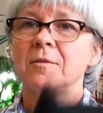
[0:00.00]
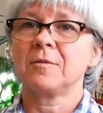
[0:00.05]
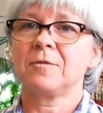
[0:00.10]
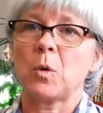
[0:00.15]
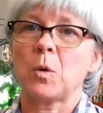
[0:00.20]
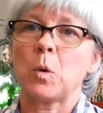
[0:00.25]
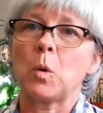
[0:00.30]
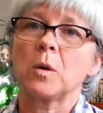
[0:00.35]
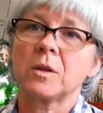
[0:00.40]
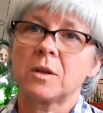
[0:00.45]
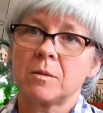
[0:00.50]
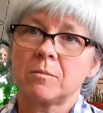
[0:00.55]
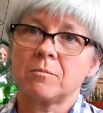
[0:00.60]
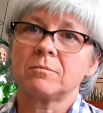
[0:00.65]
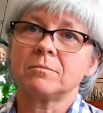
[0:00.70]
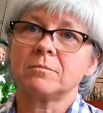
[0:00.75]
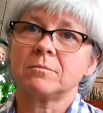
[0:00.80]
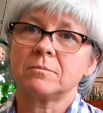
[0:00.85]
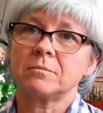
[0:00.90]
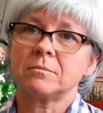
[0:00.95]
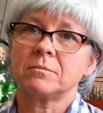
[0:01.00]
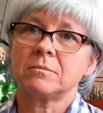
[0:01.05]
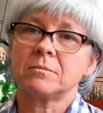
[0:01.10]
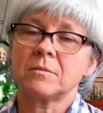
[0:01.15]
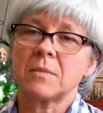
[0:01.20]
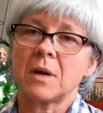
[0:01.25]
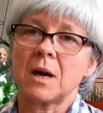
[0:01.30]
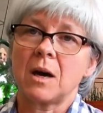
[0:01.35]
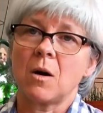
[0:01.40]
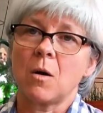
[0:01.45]
fold them
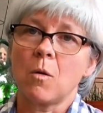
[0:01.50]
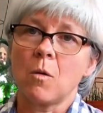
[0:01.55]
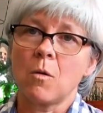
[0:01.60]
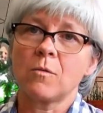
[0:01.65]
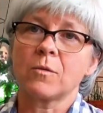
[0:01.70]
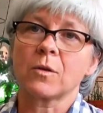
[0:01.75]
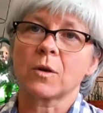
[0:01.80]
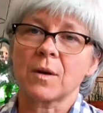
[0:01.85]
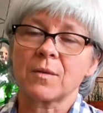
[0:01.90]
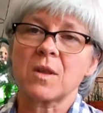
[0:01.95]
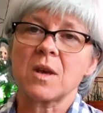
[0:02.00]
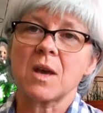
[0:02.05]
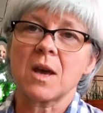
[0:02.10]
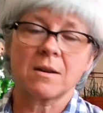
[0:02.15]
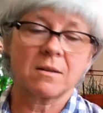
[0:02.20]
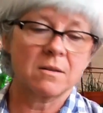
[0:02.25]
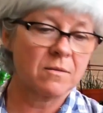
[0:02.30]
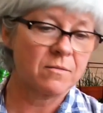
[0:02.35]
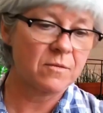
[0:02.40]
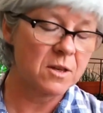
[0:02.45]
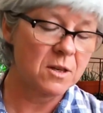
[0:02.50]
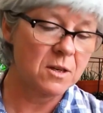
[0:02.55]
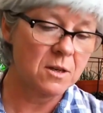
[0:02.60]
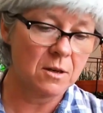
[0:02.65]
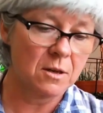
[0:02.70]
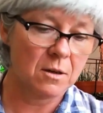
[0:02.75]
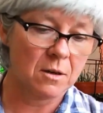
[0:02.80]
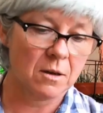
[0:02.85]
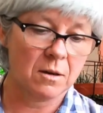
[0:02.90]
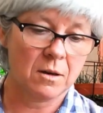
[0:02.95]
over at the end of the
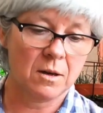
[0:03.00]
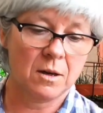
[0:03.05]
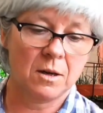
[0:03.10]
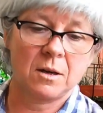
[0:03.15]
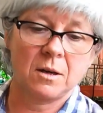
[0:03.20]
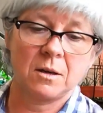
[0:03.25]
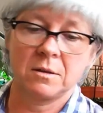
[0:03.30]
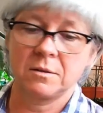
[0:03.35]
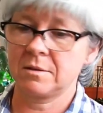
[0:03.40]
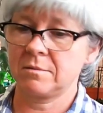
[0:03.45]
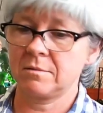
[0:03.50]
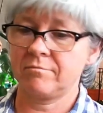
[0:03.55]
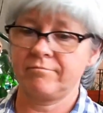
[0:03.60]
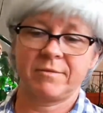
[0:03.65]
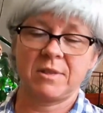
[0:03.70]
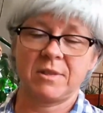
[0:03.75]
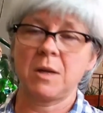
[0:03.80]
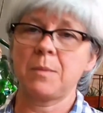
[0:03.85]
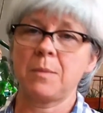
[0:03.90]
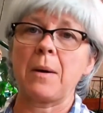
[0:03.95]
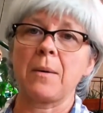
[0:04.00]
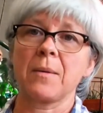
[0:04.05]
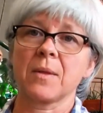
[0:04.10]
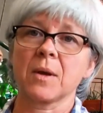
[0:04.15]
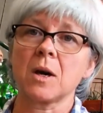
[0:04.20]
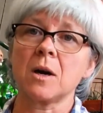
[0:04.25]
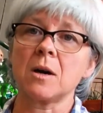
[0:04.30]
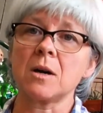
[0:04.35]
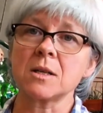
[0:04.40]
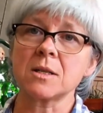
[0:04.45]
year, tip out
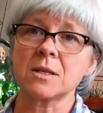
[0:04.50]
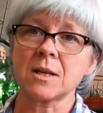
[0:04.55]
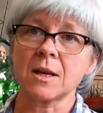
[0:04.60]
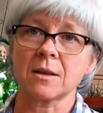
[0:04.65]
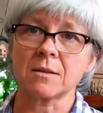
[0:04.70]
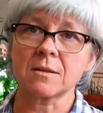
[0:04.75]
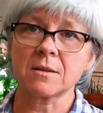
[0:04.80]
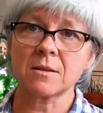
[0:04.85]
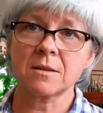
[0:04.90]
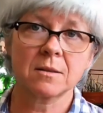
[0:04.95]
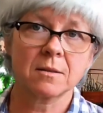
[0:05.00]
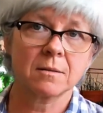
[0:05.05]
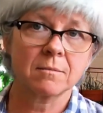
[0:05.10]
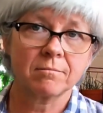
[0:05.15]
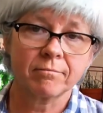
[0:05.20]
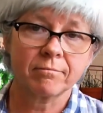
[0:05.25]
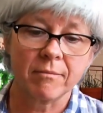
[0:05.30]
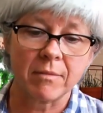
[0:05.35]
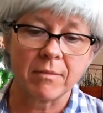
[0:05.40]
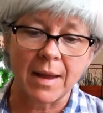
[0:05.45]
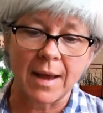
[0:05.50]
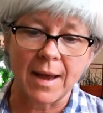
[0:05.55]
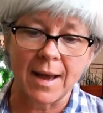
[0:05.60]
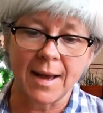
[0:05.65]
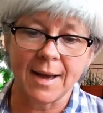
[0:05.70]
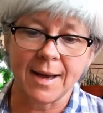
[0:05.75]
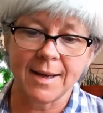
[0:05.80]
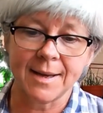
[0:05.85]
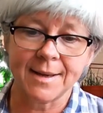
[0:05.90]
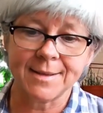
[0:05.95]
the contents,
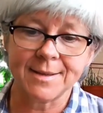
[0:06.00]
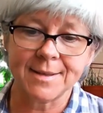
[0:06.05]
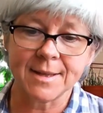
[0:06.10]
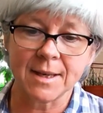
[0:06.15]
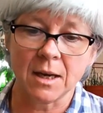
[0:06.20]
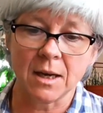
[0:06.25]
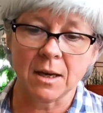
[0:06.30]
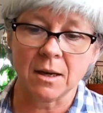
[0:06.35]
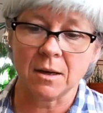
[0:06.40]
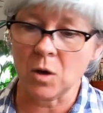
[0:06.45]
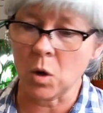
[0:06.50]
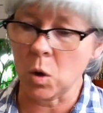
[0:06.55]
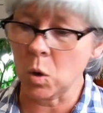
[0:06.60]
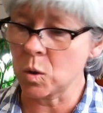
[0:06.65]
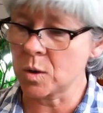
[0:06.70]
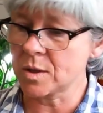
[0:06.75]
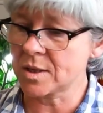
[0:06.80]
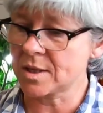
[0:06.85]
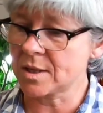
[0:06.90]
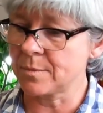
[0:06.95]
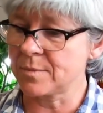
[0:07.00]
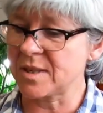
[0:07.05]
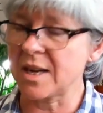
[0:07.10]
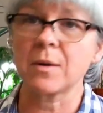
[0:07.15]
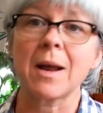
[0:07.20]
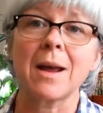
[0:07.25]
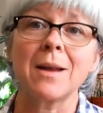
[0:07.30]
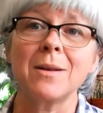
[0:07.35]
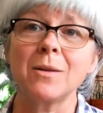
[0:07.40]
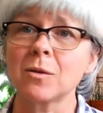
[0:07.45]
and hose them
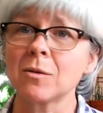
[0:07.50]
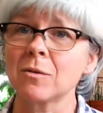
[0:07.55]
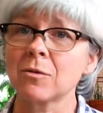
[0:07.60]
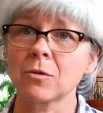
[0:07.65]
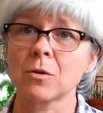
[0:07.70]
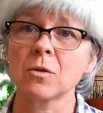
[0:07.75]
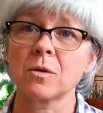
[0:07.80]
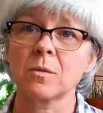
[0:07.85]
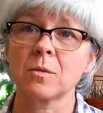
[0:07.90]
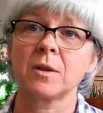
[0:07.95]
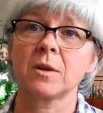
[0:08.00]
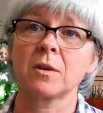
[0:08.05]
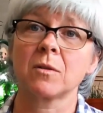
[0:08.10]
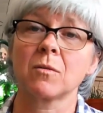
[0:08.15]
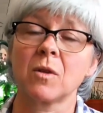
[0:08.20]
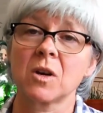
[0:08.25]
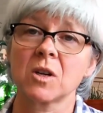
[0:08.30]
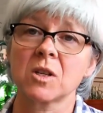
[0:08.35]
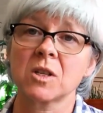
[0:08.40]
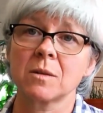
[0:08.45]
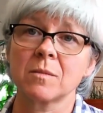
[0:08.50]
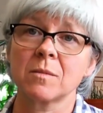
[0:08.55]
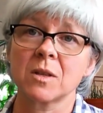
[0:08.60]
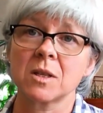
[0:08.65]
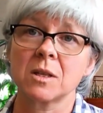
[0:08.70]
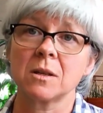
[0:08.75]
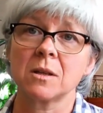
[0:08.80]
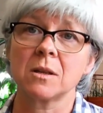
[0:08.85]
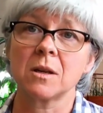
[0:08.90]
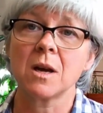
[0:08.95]
down, and you can throw them in your washing
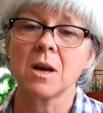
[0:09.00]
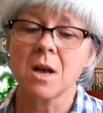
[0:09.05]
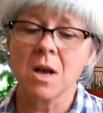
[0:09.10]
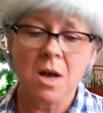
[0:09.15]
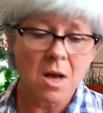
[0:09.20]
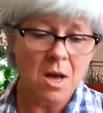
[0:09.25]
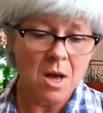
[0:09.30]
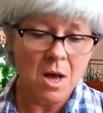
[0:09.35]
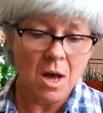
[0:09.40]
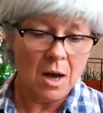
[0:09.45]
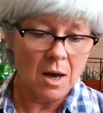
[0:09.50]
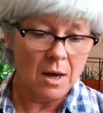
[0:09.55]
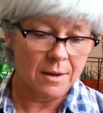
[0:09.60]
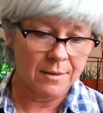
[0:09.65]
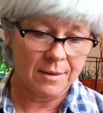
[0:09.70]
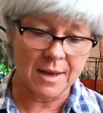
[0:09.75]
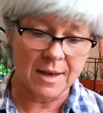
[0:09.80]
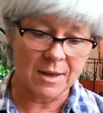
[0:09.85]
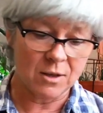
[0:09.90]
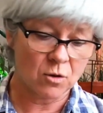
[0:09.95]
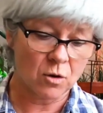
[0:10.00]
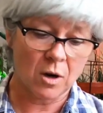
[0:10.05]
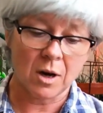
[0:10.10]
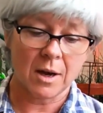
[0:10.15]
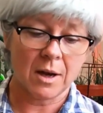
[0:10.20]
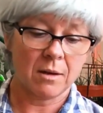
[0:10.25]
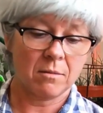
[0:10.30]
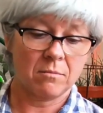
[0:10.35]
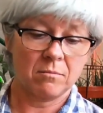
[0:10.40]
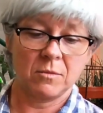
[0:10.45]
machine. They
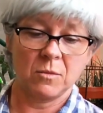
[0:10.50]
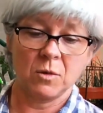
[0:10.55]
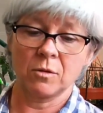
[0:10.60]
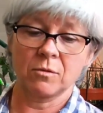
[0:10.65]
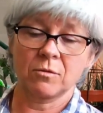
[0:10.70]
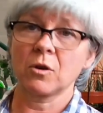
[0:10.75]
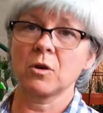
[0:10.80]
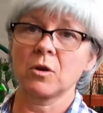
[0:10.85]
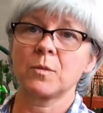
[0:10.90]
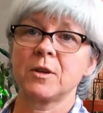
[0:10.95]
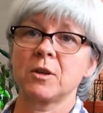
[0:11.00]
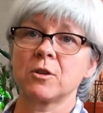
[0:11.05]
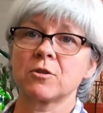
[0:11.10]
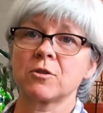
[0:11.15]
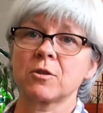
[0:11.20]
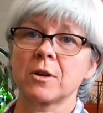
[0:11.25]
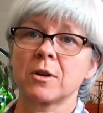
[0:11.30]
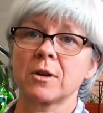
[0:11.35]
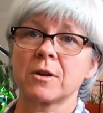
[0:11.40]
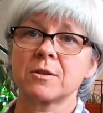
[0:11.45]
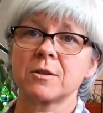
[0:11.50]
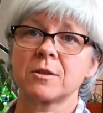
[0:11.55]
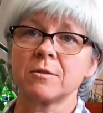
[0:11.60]
dry. You can throw them in your dryer